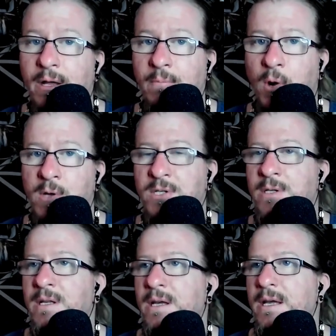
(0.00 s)
in
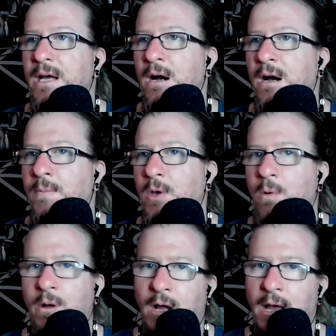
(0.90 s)
person. Um,
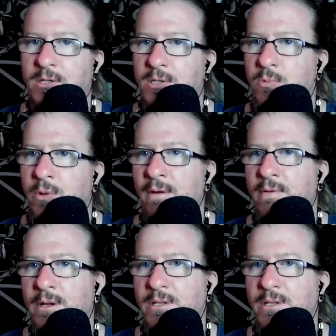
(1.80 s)
go on hikes, just whatever.